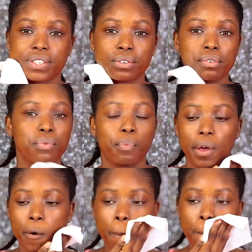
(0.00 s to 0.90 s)
is doing
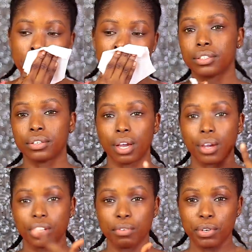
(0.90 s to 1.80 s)
well. So I
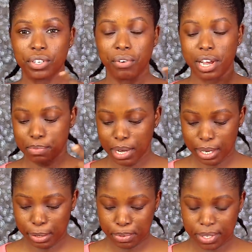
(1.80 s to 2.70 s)
already moisturized my
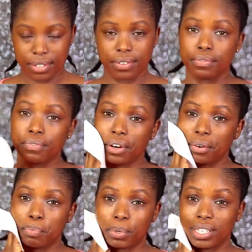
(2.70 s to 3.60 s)
lips, very
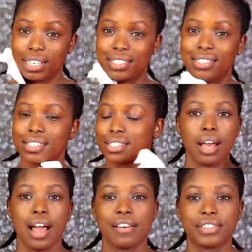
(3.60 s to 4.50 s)
important.
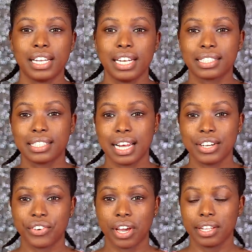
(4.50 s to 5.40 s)
After letting
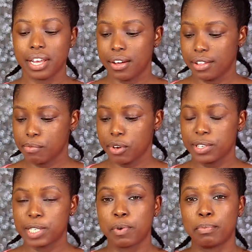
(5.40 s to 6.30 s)
that dry down, I'm going
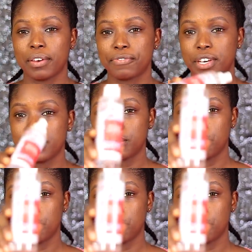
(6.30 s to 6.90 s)
to spray my face